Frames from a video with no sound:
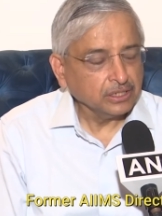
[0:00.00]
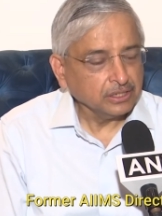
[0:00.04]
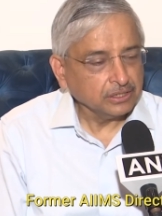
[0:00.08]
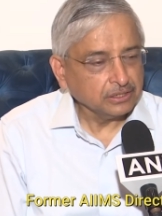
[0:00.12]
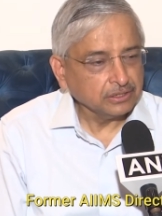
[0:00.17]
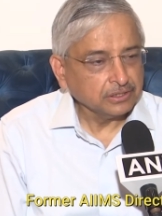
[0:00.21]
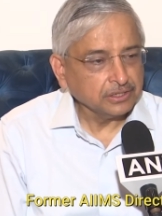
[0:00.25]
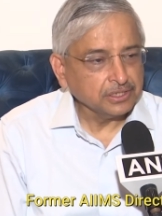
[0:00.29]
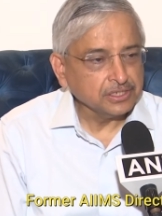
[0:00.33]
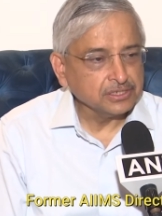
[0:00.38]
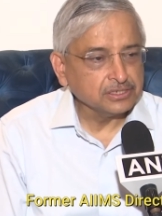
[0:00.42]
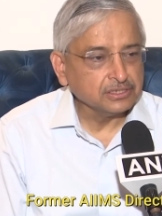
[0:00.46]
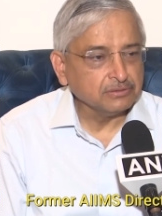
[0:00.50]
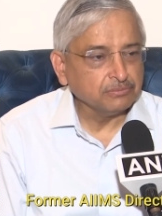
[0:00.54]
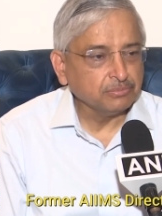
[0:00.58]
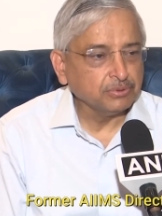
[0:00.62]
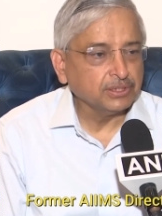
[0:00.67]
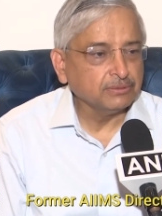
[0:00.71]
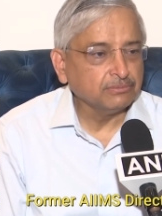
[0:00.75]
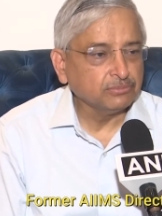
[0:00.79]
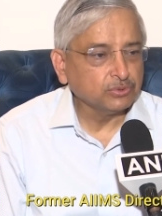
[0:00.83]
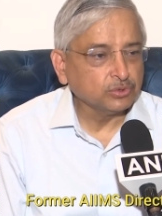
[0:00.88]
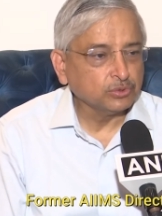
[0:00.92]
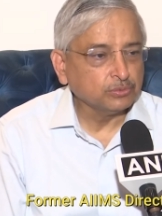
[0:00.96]
increase in
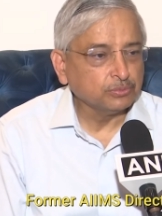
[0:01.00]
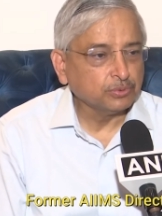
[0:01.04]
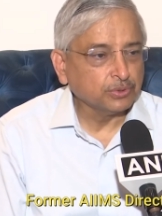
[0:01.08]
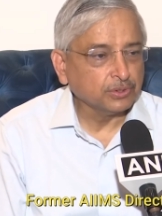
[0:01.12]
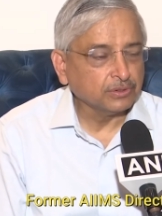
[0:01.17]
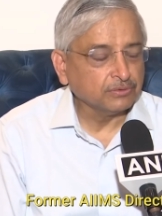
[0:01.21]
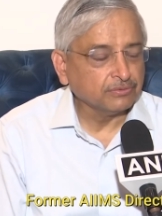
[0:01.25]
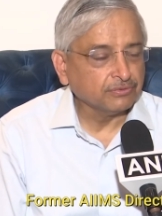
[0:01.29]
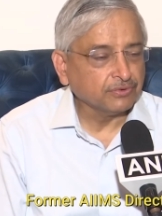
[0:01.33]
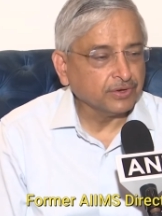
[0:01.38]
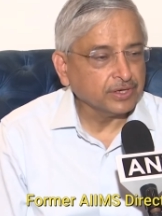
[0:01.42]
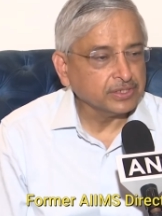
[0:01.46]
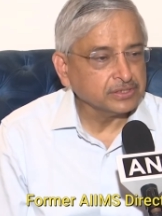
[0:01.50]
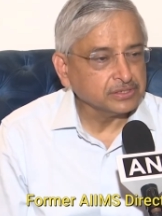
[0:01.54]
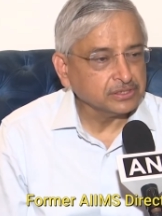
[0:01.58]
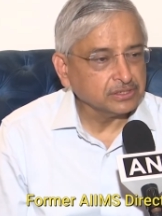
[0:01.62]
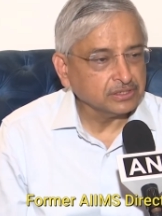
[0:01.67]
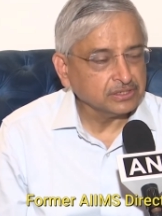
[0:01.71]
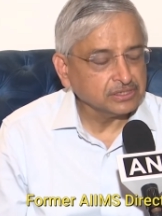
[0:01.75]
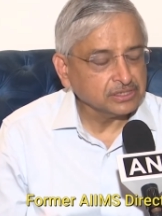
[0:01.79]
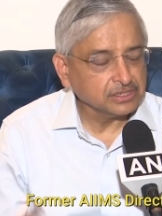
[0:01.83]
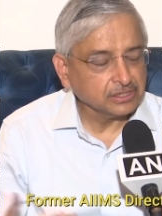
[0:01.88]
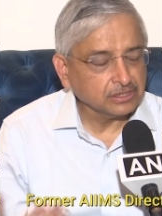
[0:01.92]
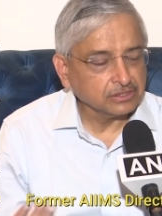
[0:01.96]
PM
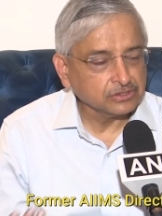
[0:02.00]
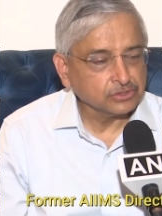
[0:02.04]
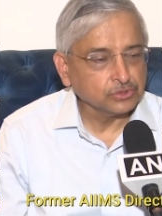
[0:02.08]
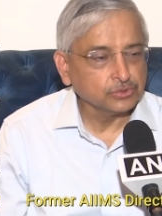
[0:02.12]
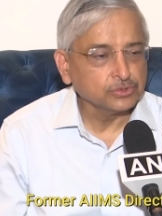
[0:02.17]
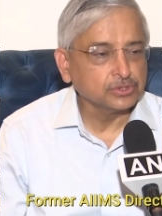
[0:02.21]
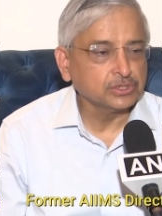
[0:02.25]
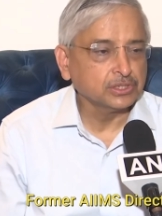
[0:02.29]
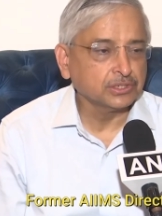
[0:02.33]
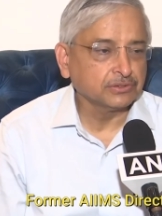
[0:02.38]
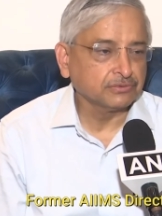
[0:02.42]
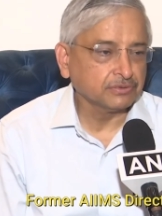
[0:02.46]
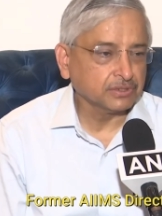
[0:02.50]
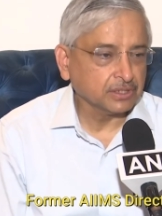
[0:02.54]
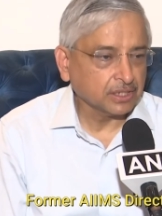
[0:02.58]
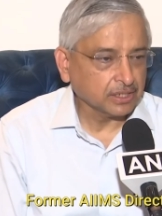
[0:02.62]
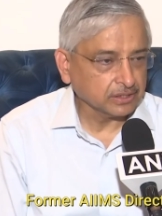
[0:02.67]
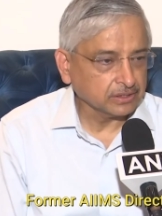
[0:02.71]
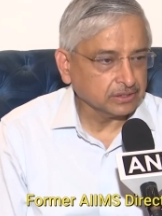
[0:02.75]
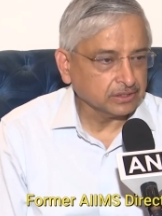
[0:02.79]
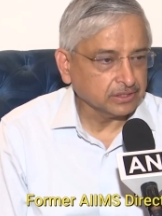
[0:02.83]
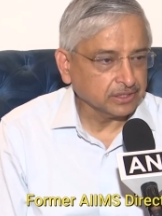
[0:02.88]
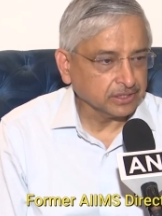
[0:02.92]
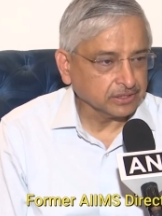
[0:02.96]
2.5 is, associated with
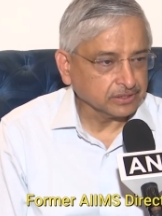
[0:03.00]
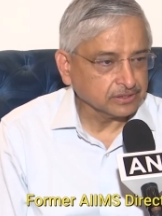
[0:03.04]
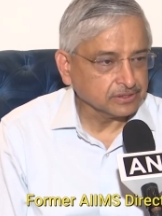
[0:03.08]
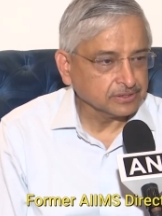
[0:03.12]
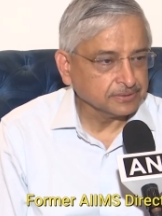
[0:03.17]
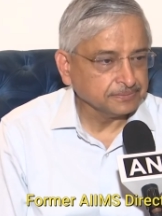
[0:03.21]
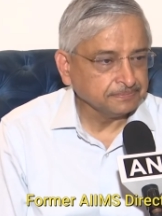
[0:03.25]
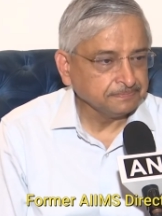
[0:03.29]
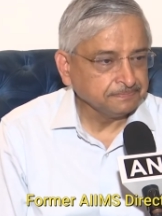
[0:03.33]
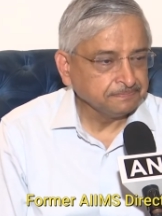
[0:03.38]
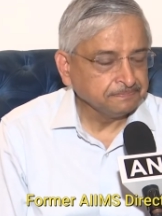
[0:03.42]
higher deaths.